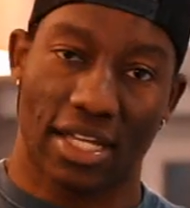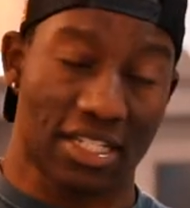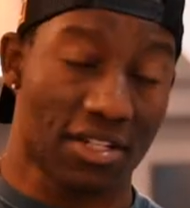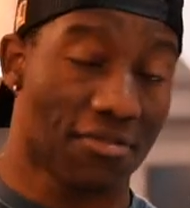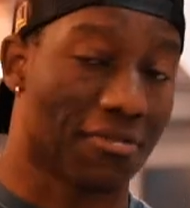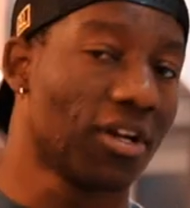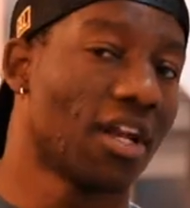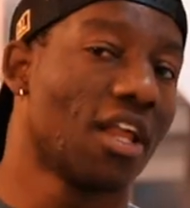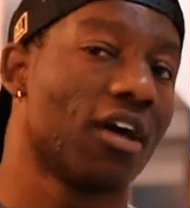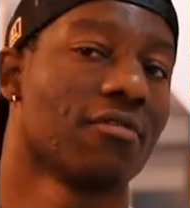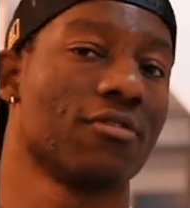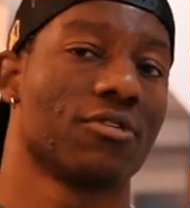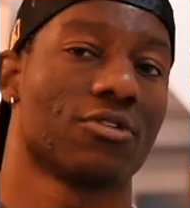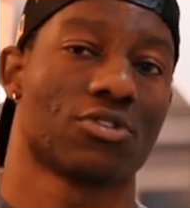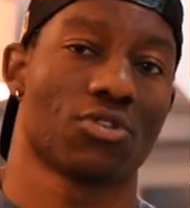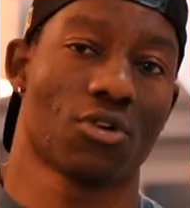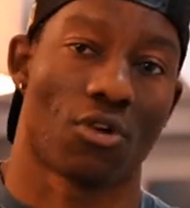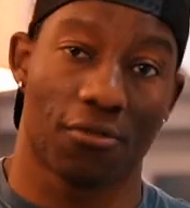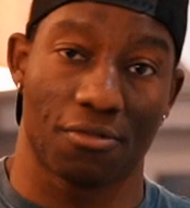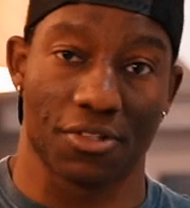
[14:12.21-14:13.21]
different
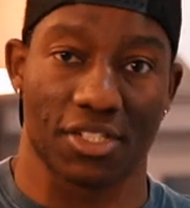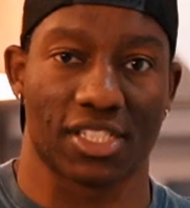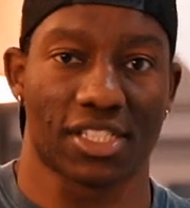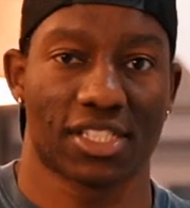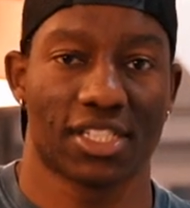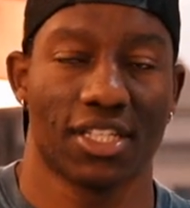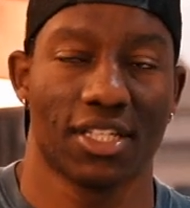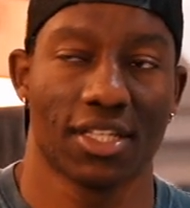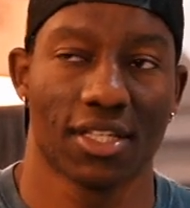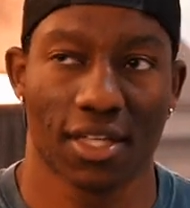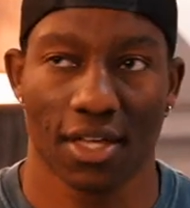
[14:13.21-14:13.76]
levels, obviously.